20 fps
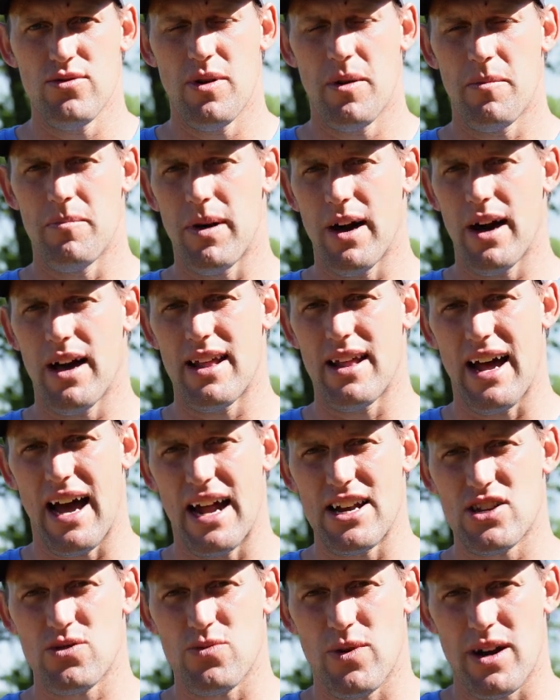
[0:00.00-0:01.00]
but I
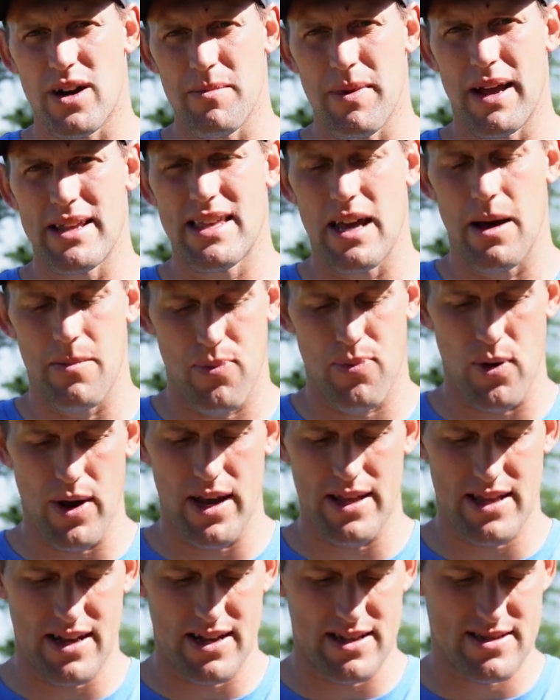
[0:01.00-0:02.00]
just wanted to make that point that